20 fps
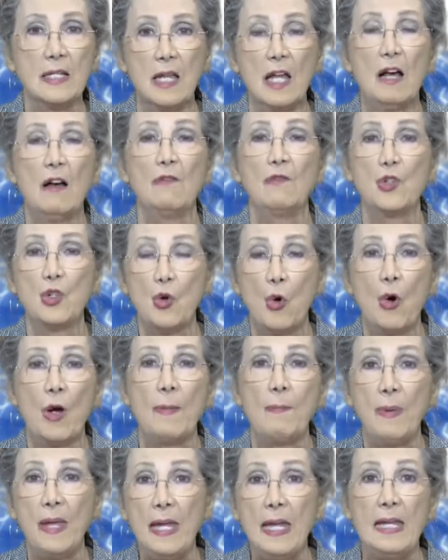love, joy,
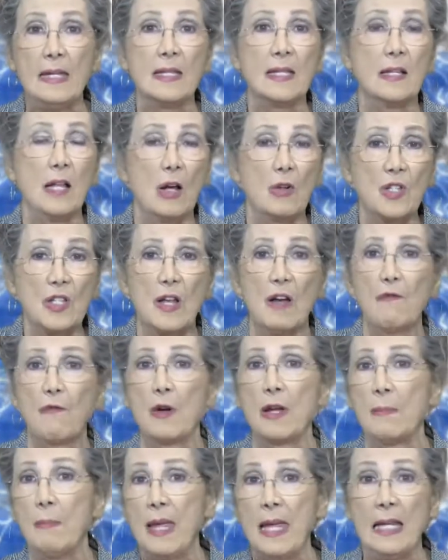peace,
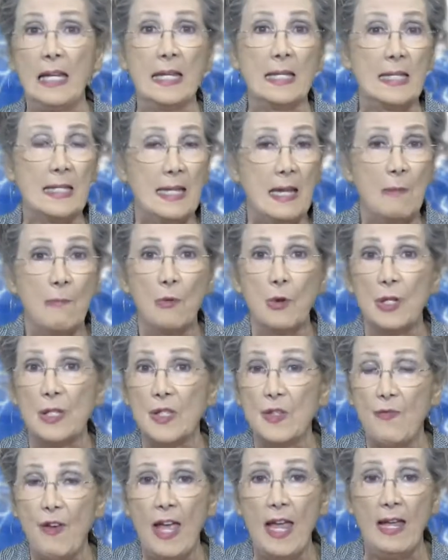long-suffering, meekness,
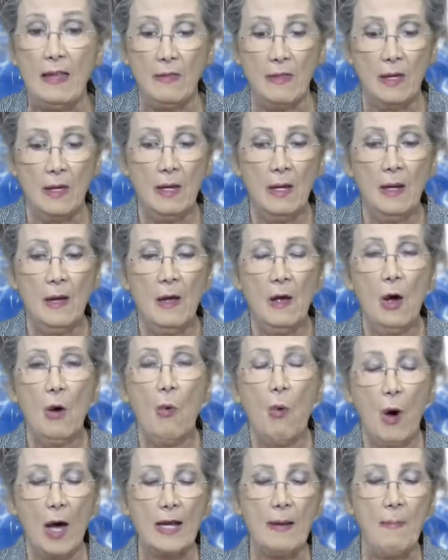temperance, faith?
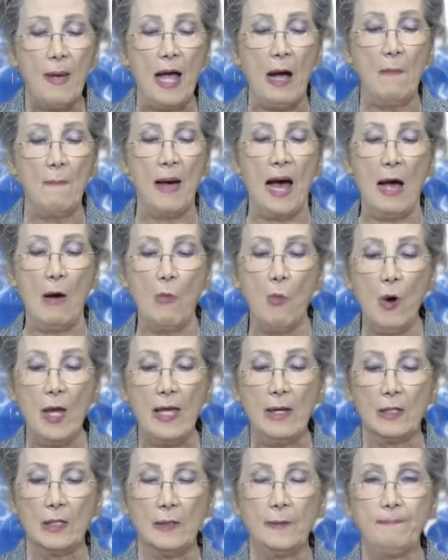What about my
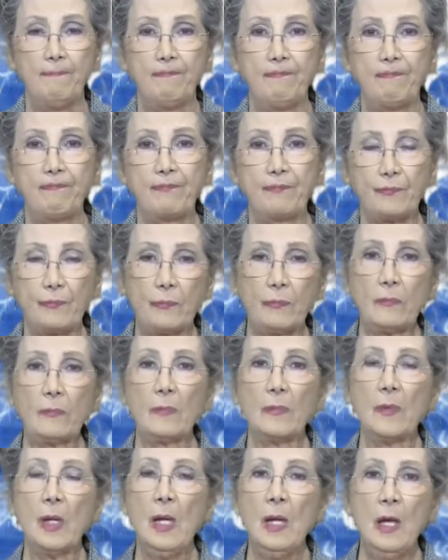will?
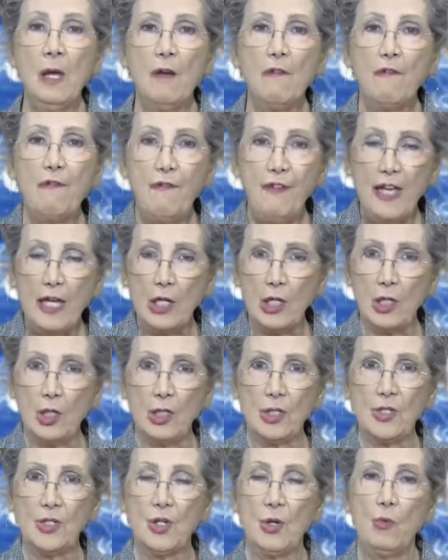
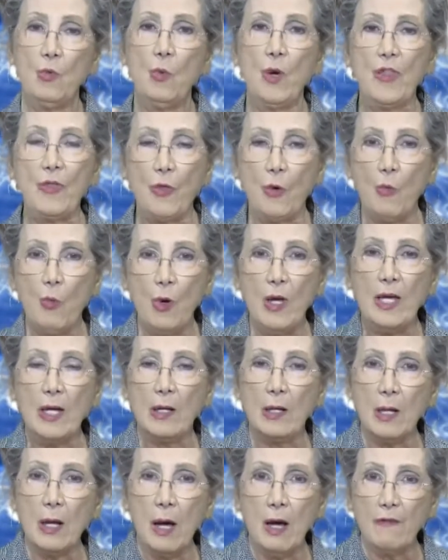Filled with the
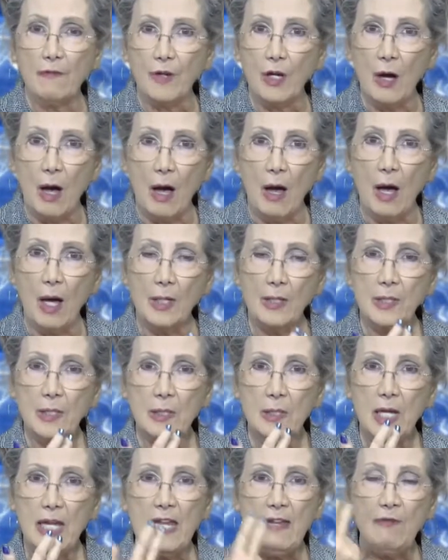will of God.
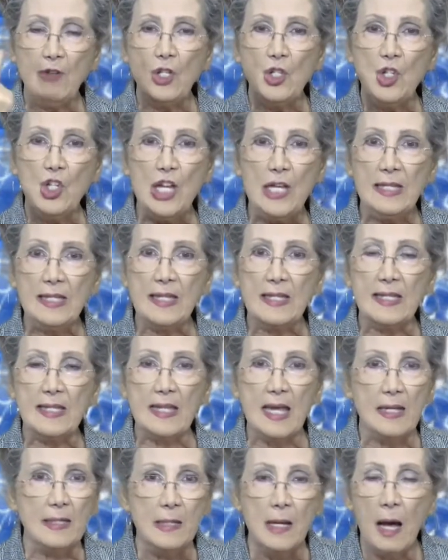Even Jesus
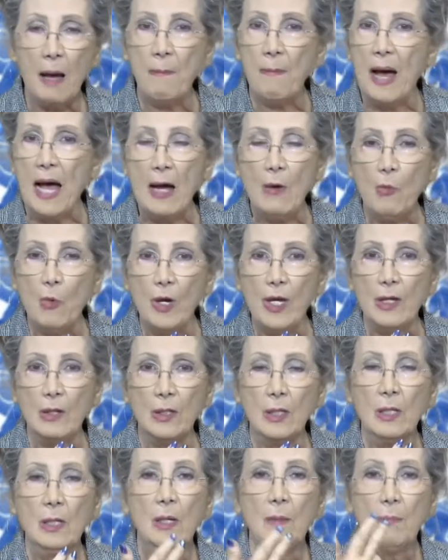said, not my
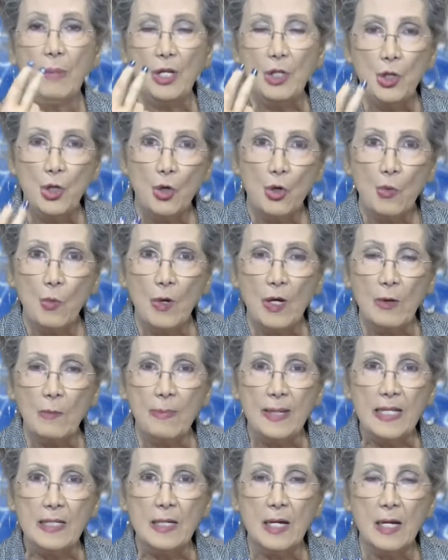will, but your will
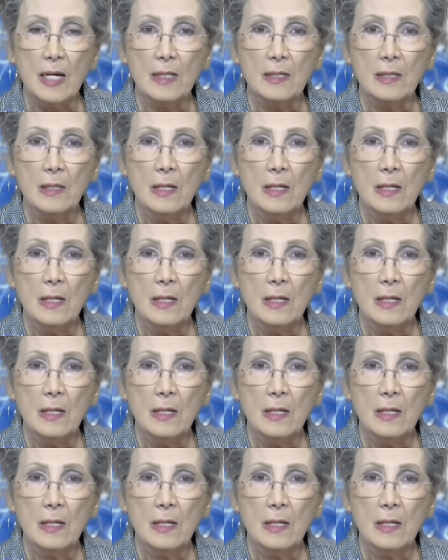be done.